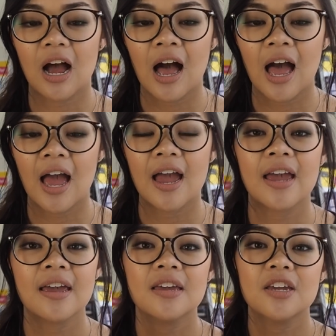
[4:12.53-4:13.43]

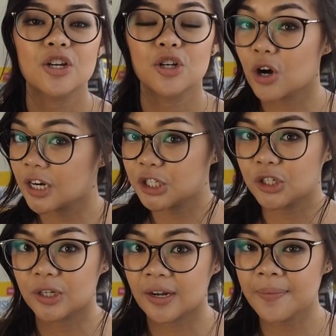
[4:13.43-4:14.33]
I got a
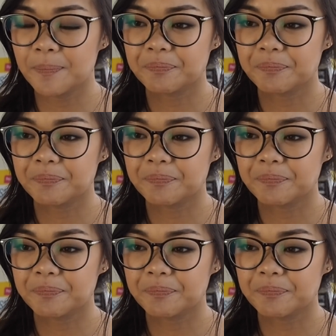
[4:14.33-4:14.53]
tutor,